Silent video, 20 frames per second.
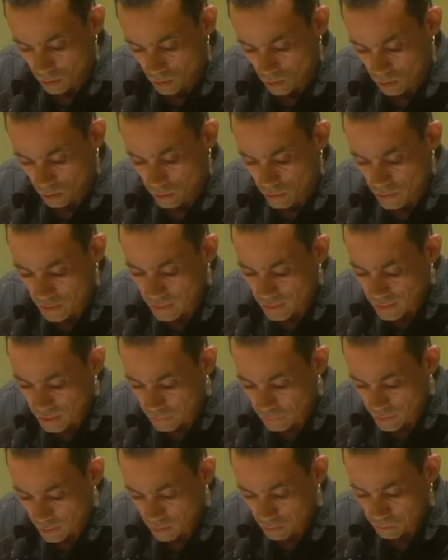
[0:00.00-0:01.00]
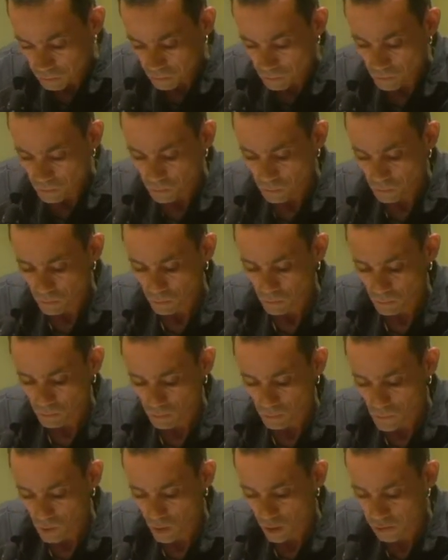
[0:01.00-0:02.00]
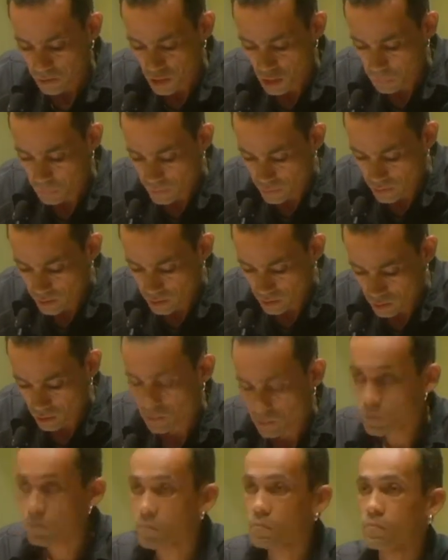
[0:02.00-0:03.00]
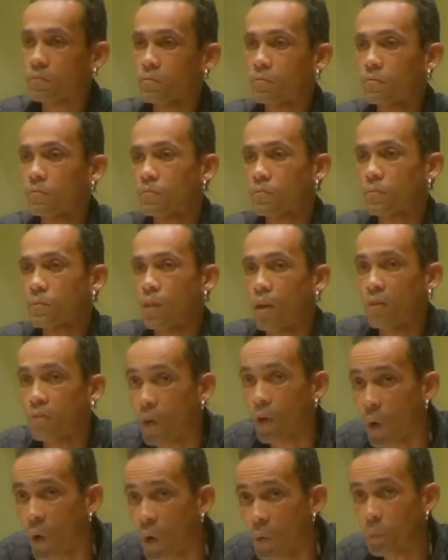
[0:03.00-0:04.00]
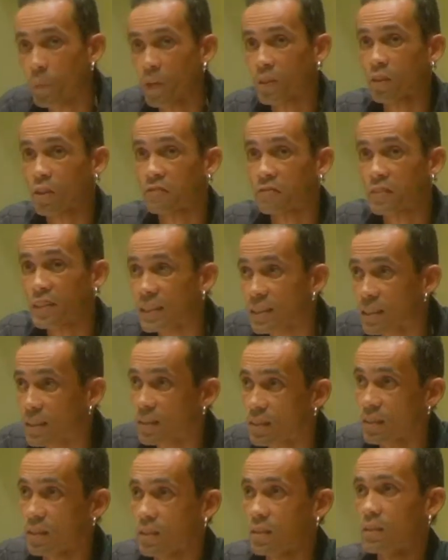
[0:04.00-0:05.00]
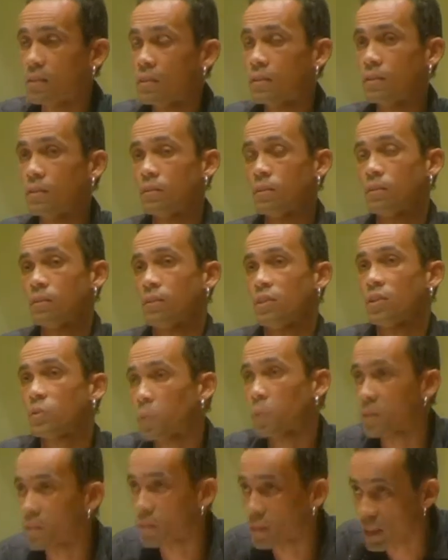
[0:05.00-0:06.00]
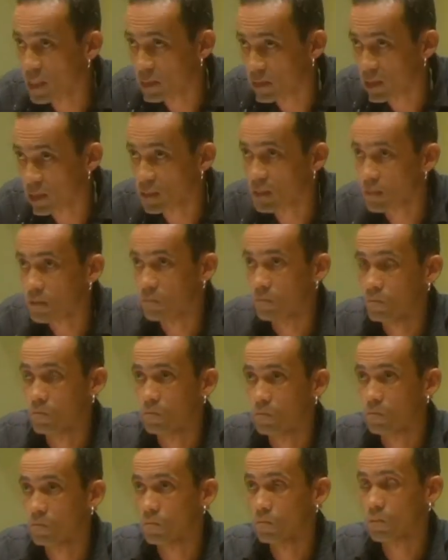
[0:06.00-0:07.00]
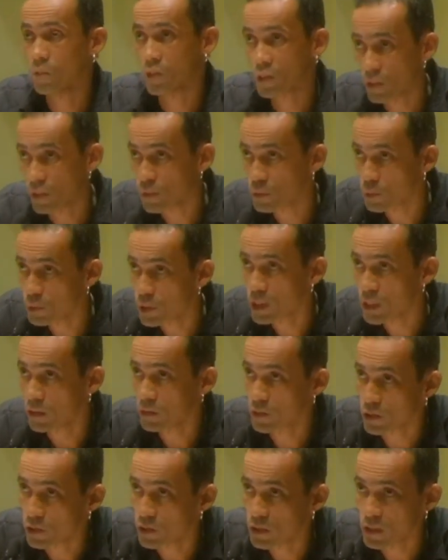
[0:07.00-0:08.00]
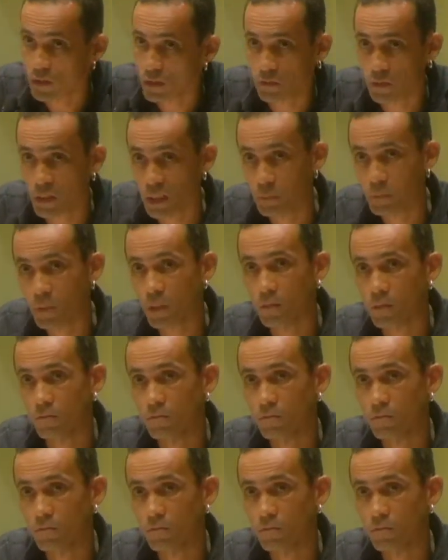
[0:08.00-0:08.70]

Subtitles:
The reclaiming of spirit, of hope, and of dignity is what drives us, still today on the streets of Cape Town.